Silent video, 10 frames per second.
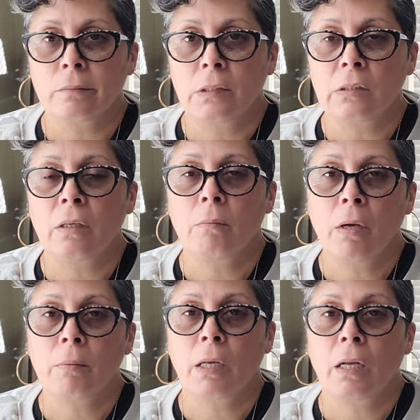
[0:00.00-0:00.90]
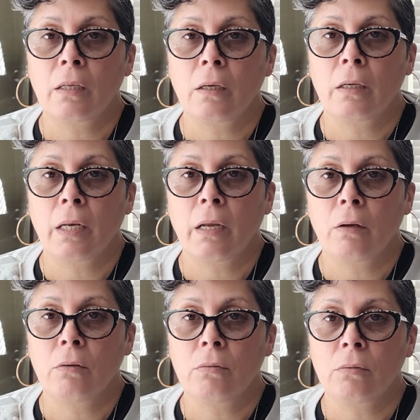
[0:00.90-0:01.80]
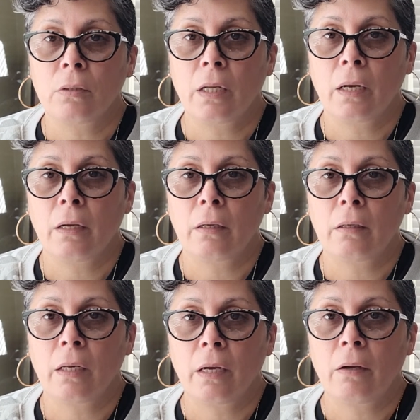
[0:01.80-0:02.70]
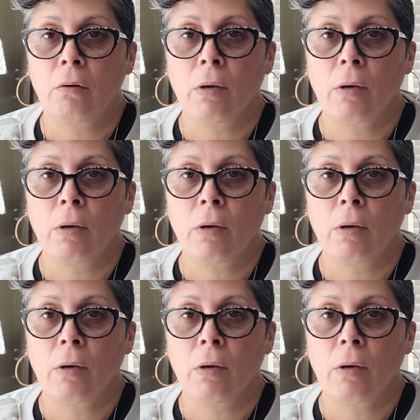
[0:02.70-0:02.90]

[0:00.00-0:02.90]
He'll say, Mom, can I go? Can I go?